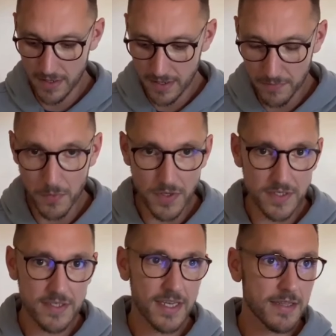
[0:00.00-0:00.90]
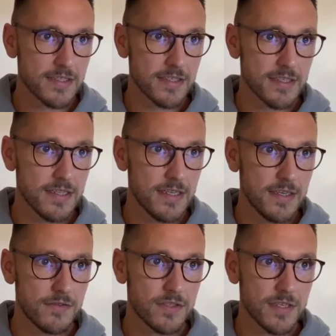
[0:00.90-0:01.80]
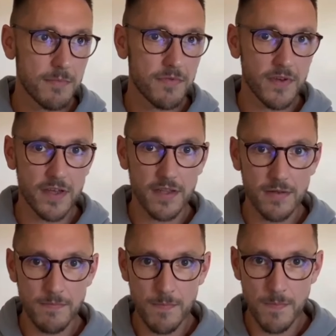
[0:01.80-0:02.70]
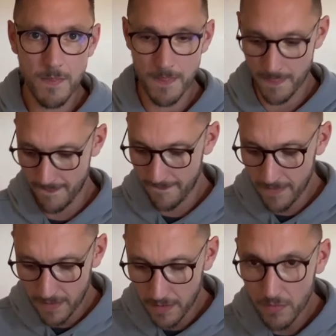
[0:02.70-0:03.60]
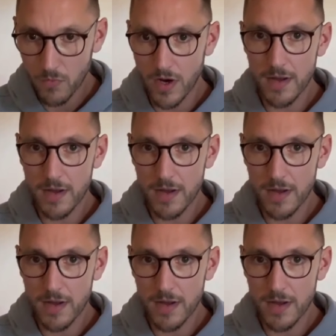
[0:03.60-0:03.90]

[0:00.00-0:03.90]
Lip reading: If we wanted to take this a little step further, what